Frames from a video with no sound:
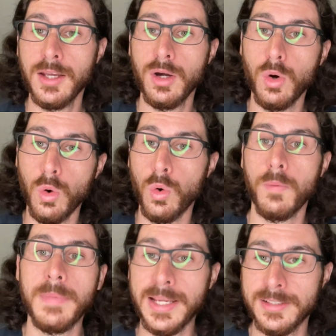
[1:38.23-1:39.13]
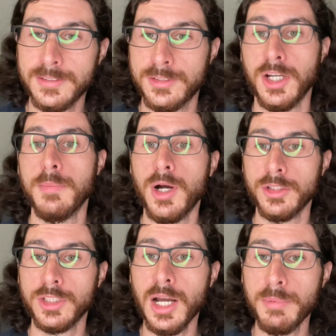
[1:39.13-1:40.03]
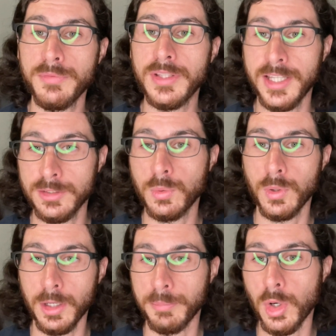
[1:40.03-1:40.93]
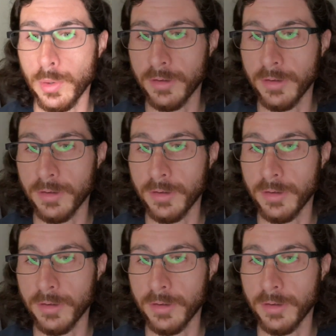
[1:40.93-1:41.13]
or make some on top of it, that's what I'm going